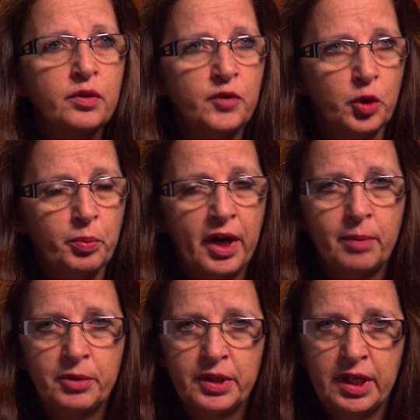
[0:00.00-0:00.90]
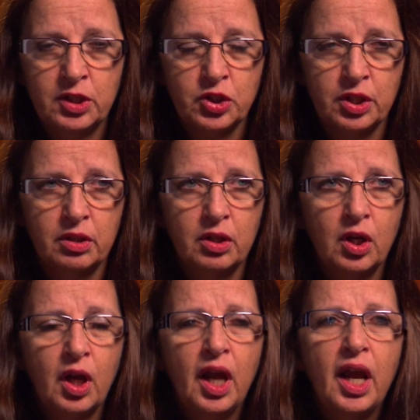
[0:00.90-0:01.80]
of your population,
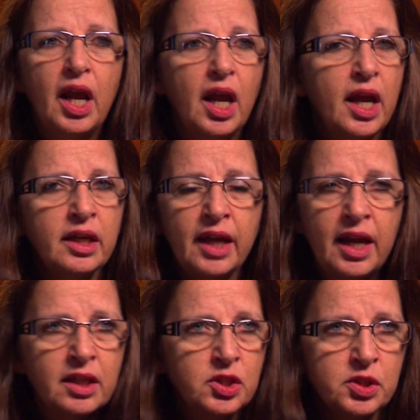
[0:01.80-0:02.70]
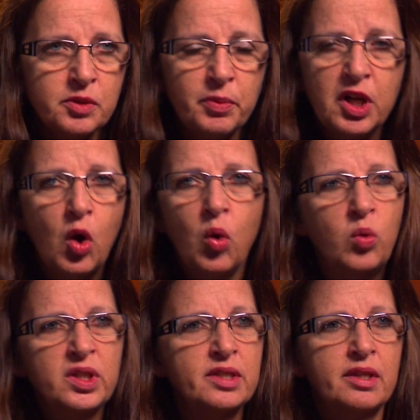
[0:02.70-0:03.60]
it can't just be, oh,
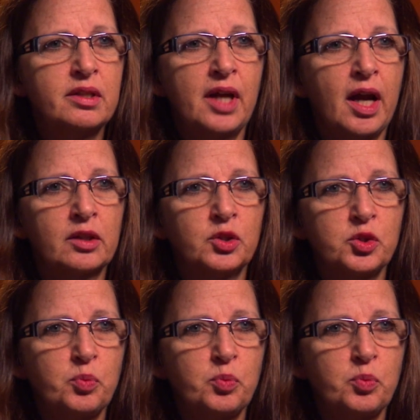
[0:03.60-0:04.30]
it's the doctor's